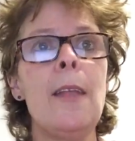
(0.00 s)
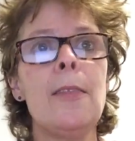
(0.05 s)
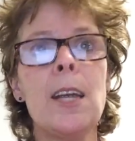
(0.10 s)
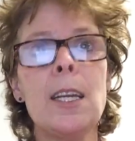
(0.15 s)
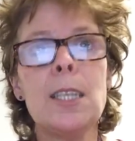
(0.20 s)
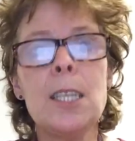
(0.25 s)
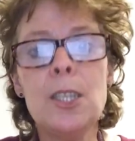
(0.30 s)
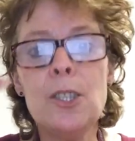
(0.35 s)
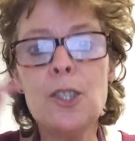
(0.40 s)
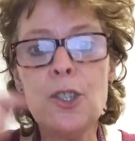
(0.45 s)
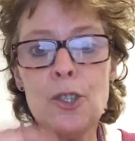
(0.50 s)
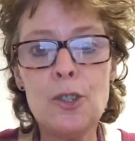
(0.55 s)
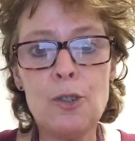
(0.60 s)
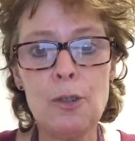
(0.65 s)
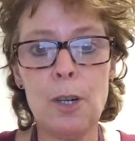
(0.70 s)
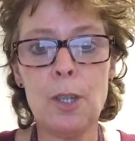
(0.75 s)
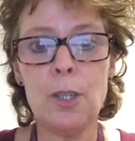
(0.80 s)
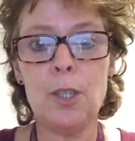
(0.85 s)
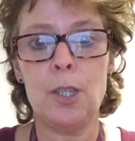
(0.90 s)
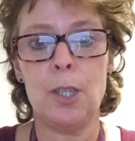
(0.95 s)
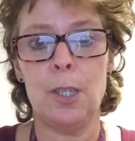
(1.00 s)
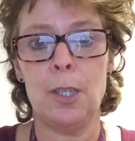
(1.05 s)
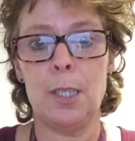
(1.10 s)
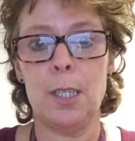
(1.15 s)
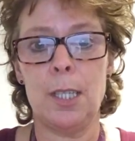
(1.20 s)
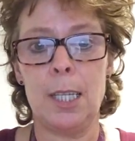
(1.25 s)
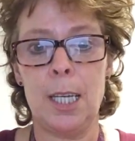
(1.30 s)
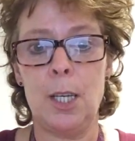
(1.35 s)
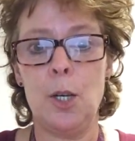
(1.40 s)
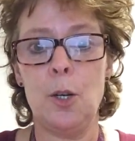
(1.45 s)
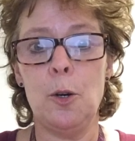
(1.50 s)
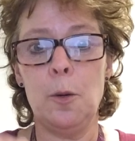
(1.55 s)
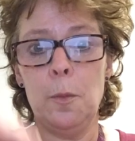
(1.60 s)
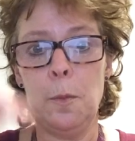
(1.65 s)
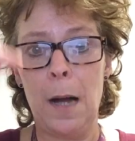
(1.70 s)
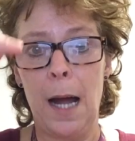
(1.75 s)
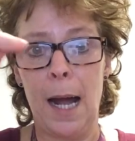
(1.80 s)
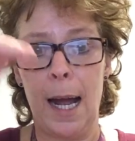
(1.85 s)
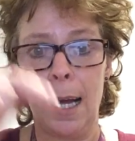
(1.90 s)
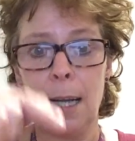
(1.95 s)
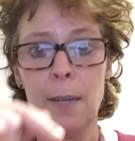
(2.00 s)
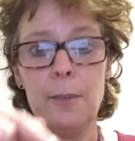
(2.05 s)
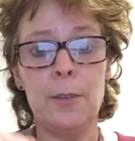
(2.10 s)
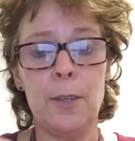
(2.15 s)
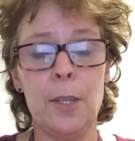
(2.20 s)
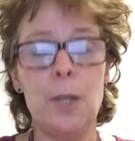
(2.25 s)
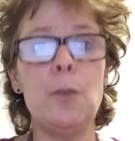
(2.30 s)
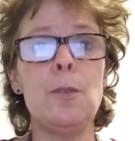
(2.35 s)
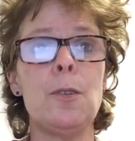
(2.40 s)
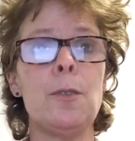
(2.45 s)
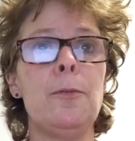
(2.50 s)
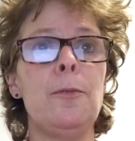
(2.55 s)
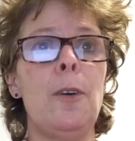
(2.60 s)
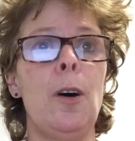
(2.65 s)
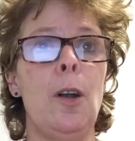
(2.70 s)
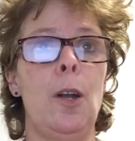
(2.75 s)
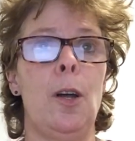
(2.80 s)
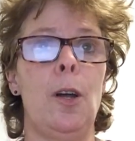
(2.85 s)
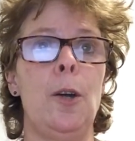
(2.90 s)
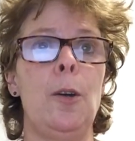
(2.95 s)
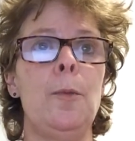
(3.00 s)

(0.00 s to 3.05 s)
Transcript: There's instructions in your pack for you to follow,